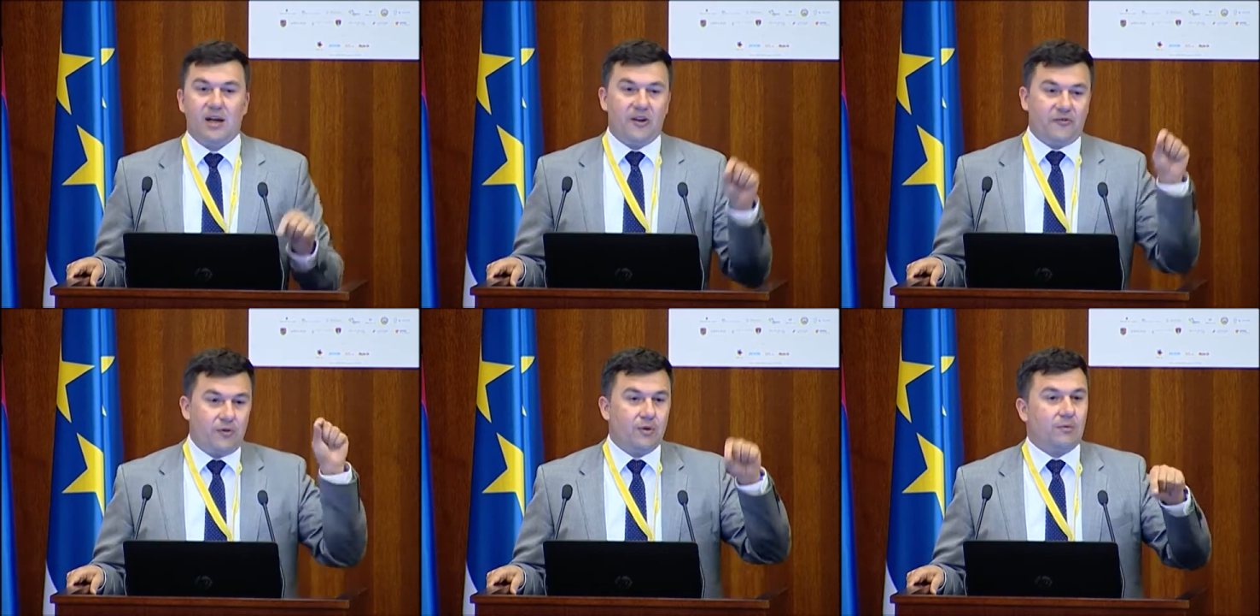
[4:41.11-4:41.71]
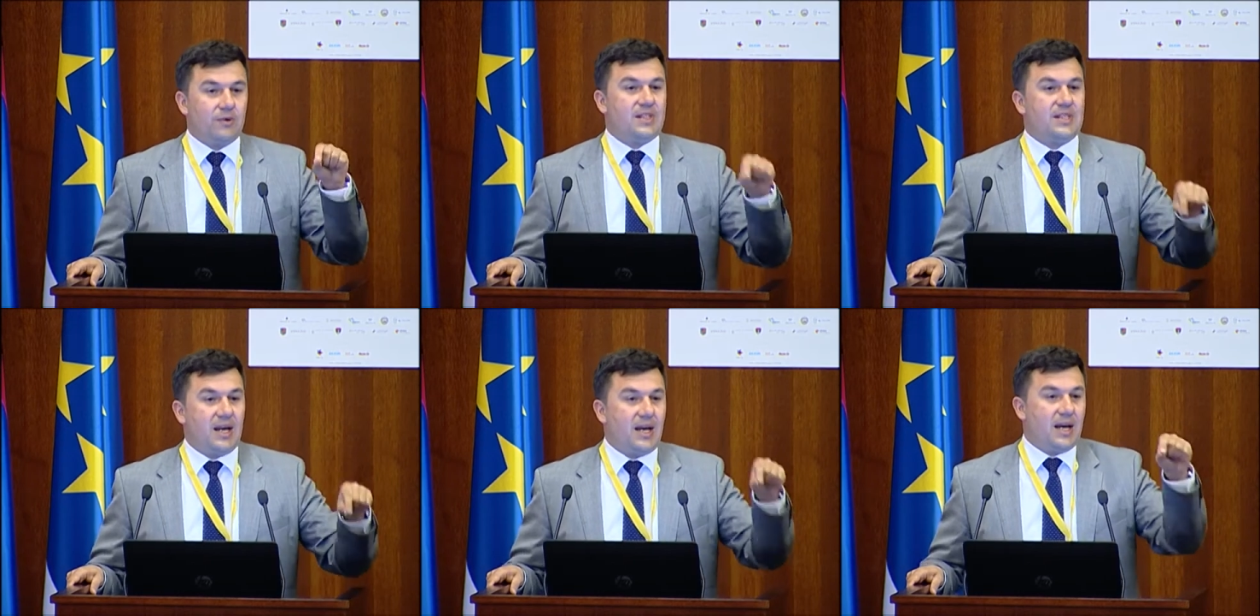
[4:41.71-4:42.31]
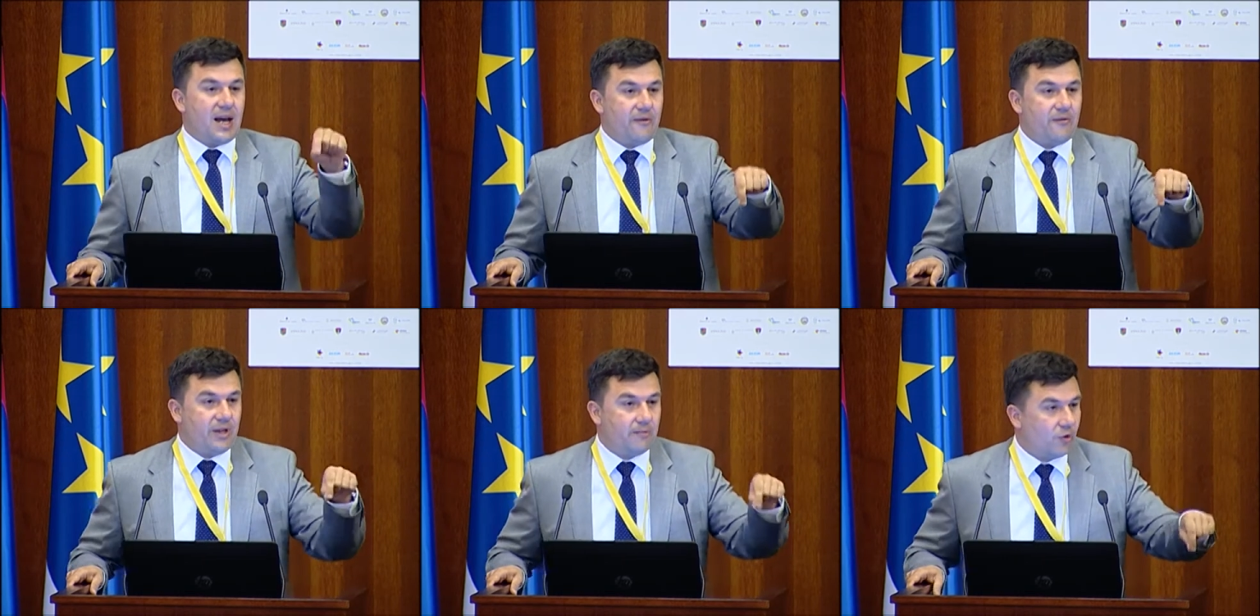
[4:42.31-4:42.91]
if you would say
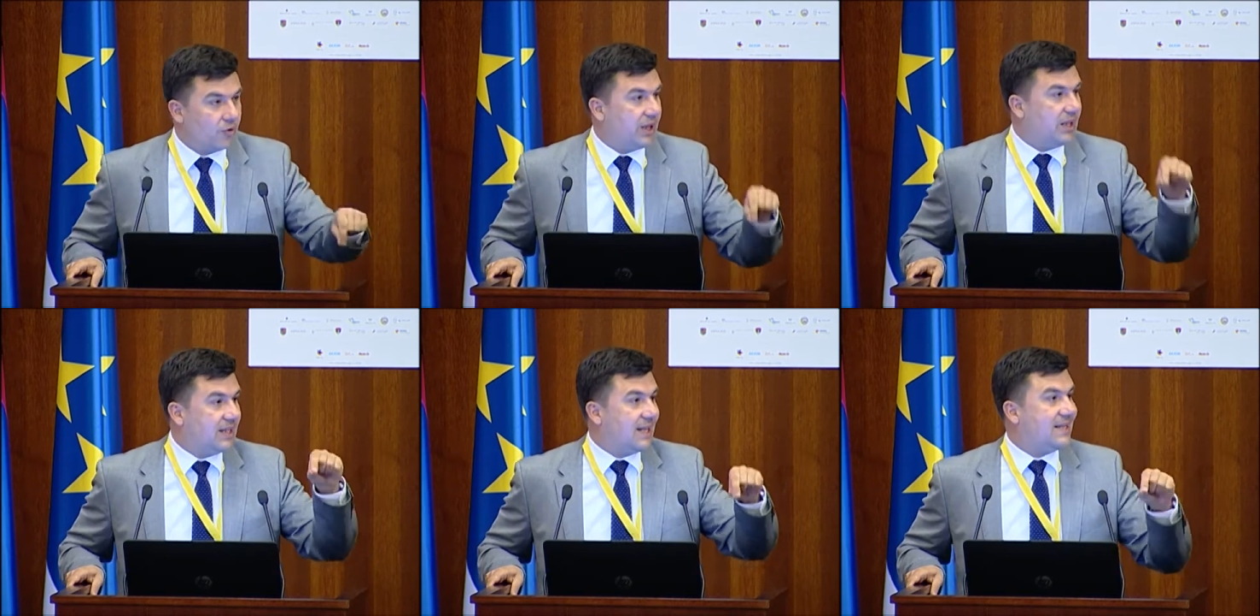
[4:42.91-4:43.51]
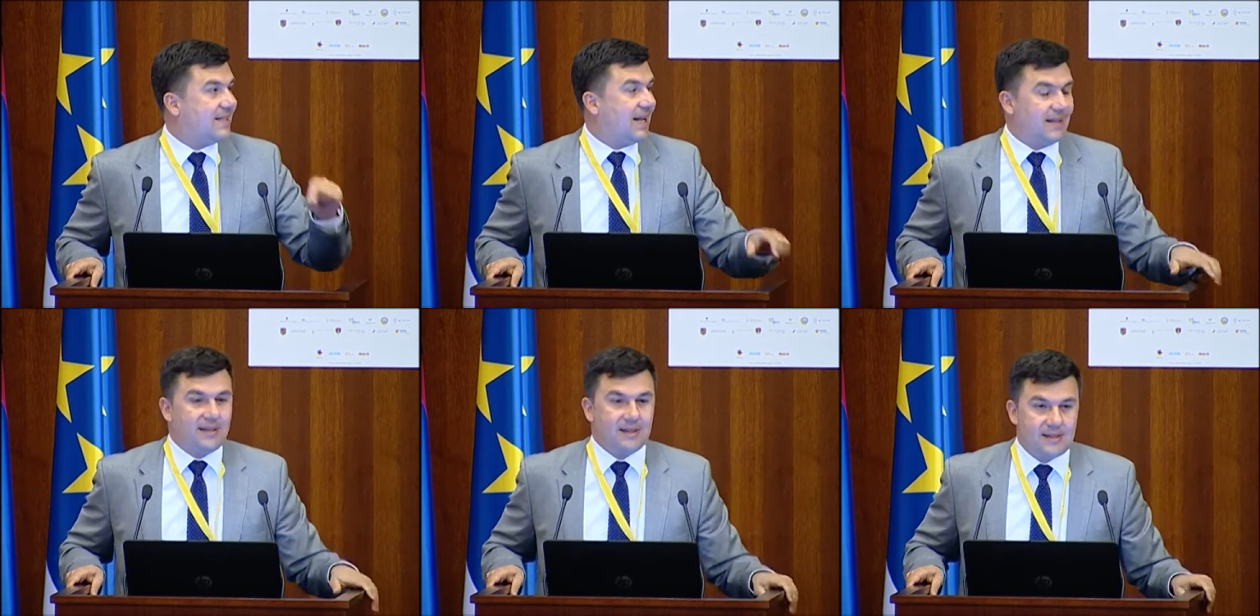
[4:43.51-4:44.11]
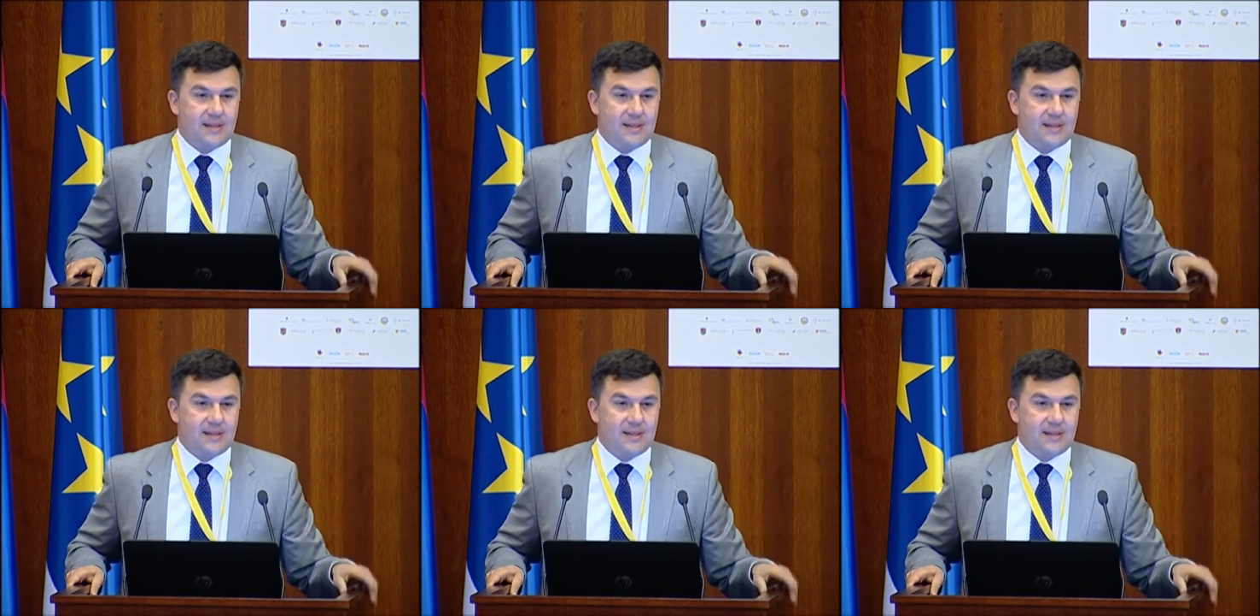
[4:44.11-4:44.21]
every morning that sentence,